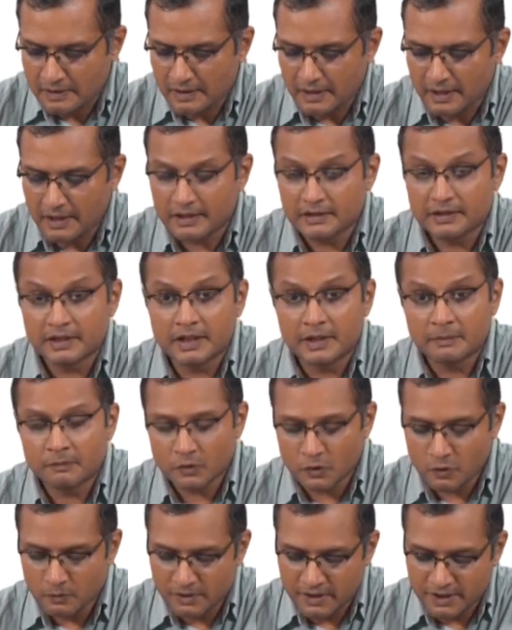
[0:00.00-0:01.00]
and the
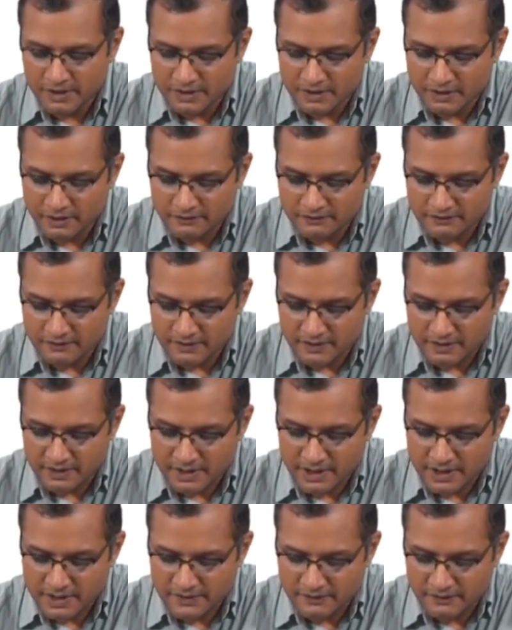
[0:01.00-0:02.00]
probability of
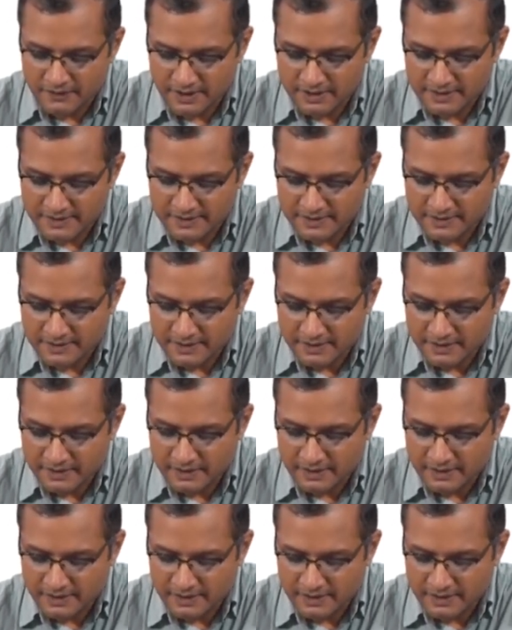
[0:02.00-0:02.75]
each face,